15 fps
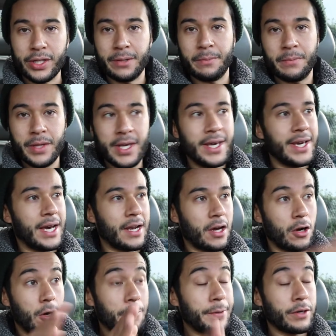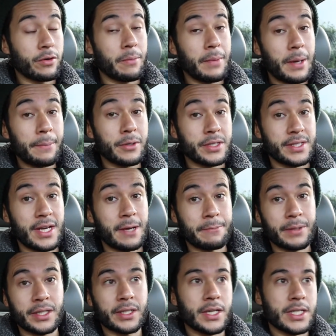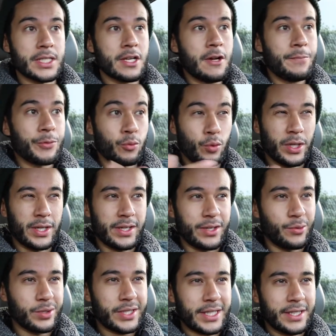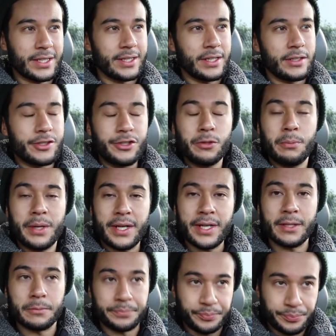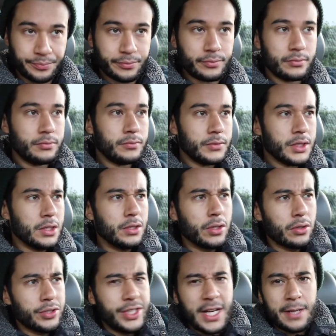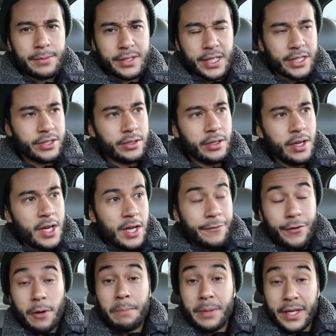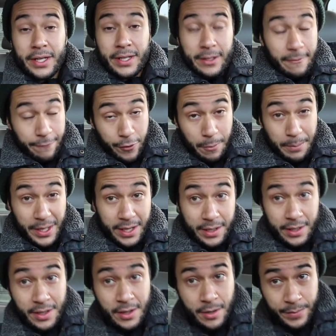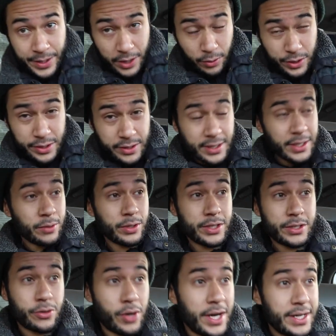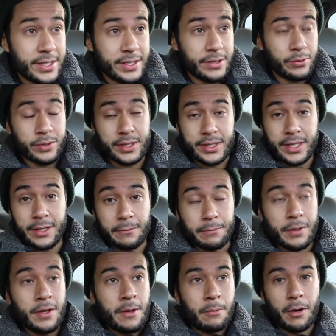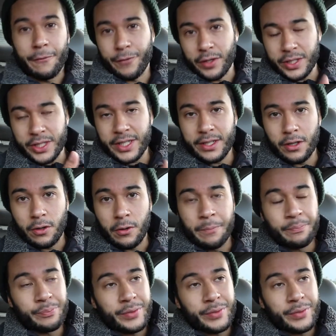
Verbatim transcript: him, and I hope he remembers that because we it was like a good two minute little jam session. For me, for me, it was it was crazy. It was deep. But for Chino,